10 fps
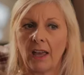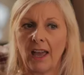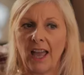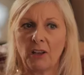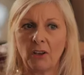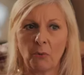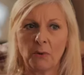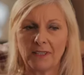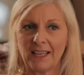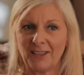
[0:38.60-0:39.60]
I'll
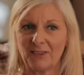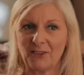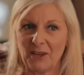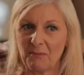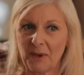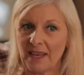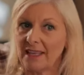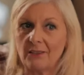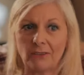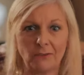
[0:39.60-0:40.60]
always say to
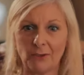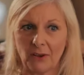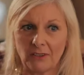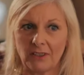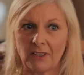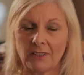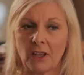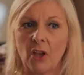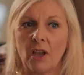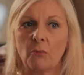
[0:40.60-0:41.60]
GPs and doctors,
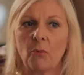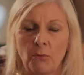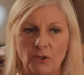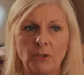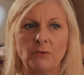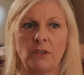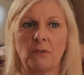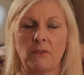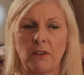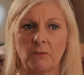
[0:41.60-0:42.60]
what would you do
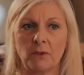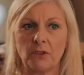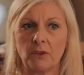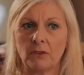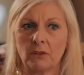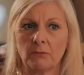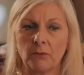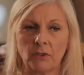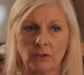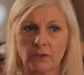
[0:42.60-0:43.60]
if it was your
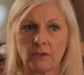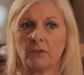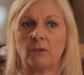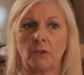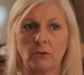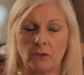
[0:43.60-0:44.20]
son, your